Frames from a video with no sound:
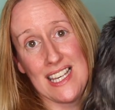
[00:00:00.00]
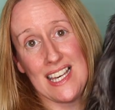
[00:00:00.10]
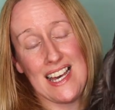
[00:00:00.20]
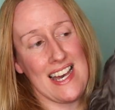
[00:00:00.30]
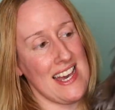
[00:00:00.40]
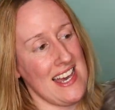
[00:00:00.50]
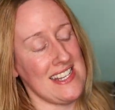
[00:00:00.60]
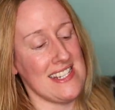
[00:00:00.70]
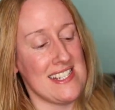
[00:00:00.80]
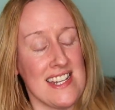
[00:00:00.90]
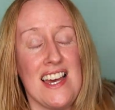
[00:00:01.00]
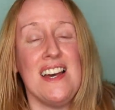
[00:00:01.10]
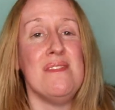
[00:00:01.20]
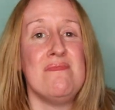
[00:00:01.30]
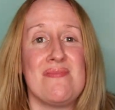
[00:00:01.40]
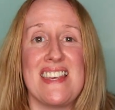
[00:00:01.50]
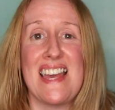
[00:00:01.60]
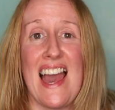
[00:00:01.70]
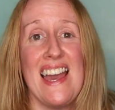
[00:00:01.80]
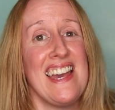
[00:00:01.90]
And
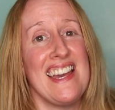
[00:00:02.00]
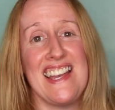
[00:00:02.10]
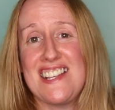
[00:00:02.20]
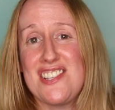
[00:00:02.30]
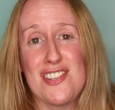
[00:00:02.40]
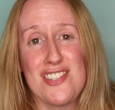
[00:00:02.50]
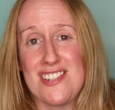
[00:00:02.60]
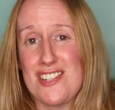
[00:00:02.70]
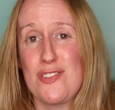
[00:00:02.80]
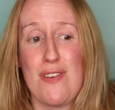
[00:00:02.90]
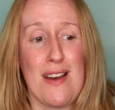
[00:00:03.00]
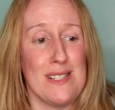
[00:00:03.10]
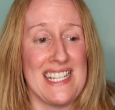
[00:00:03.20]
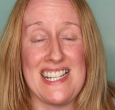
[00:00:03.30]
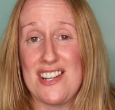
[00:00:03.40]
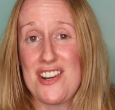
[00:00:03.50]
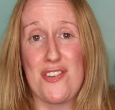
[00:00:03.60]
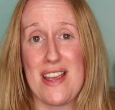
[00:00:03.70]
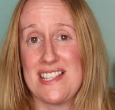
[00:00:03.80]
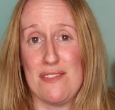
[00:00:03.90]
yeah, he doesn't growl in an
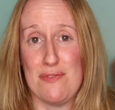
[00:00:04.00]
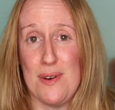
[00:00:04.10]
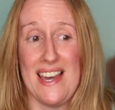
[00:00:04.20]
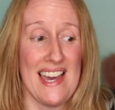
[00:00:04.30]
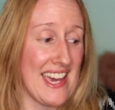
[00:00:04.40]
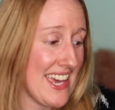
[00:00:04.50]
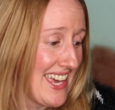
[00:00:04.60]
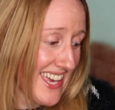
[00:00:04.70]
aggressive way.